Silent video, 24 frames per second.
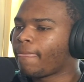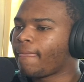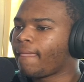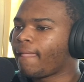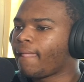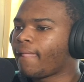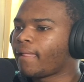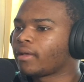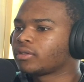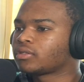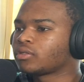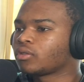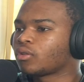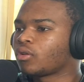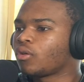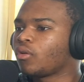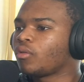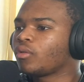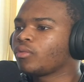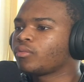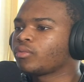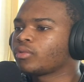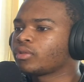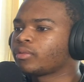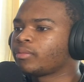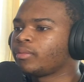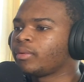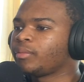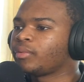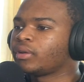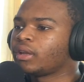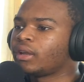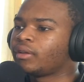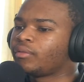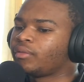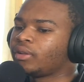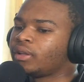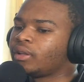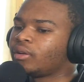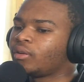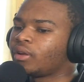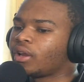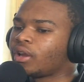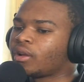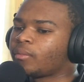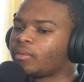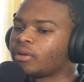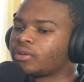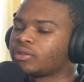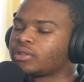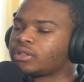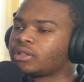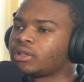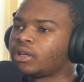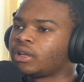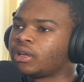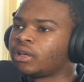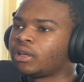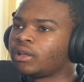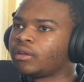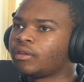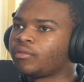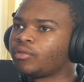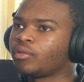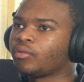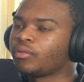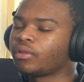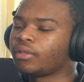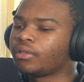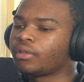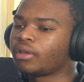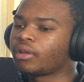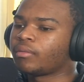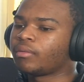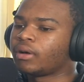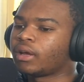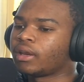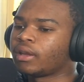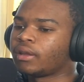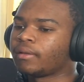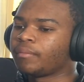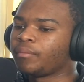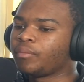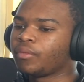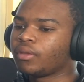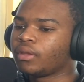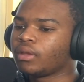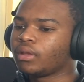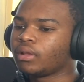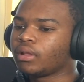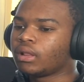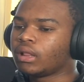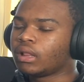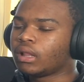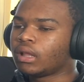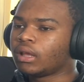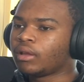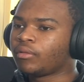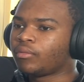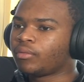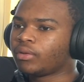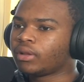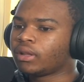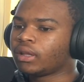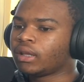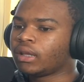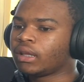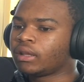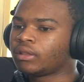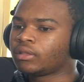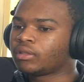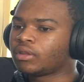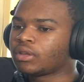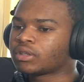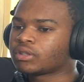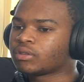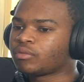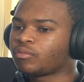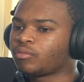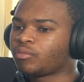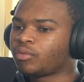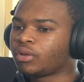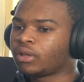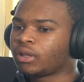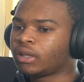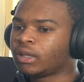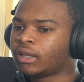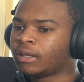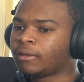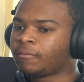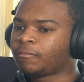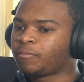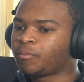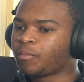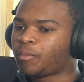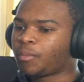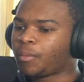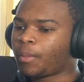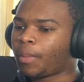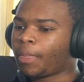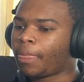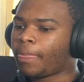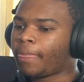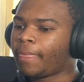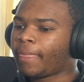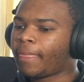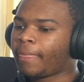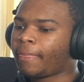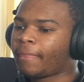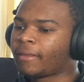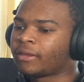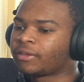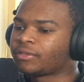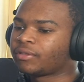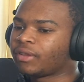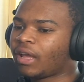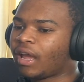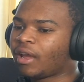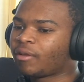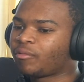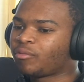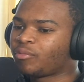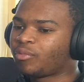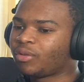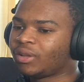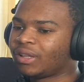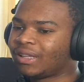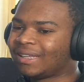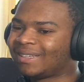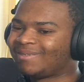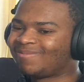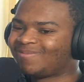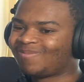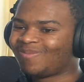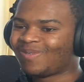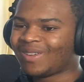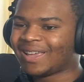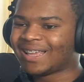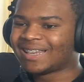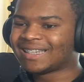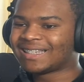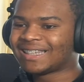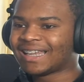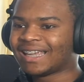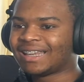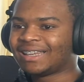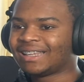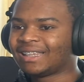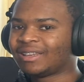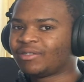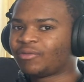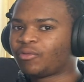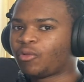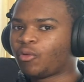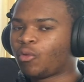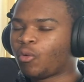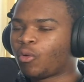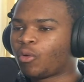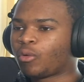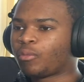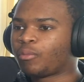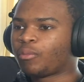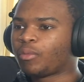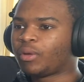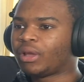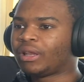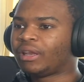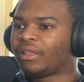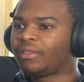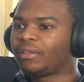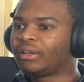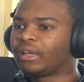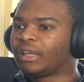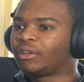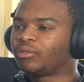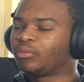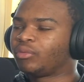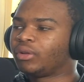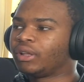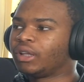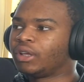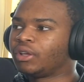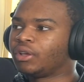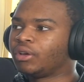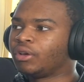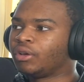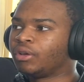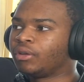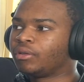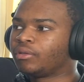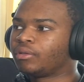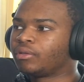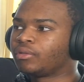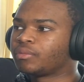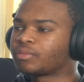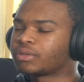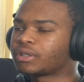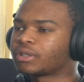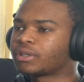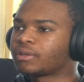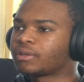And so going with the people that really don't care about Christianity, if you really think about it, it really doesn't really, it's not really intended for anything that's really good. You know what I'm saying?